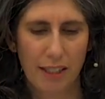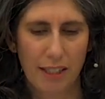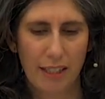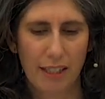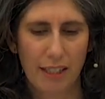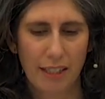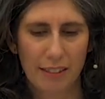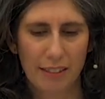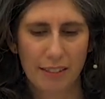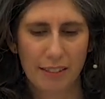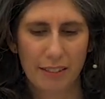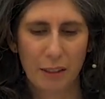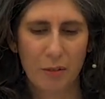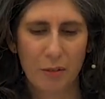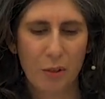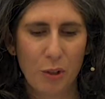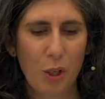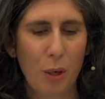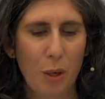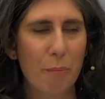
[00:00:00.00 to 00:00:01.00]
And uh,
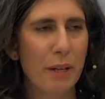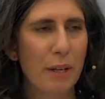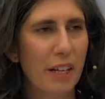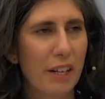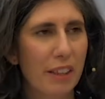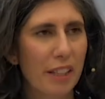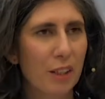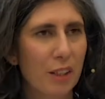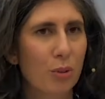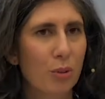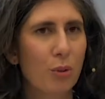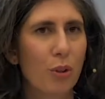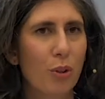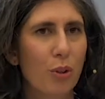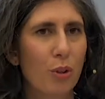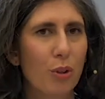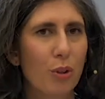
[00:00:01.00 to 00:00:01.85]
if you compare that to the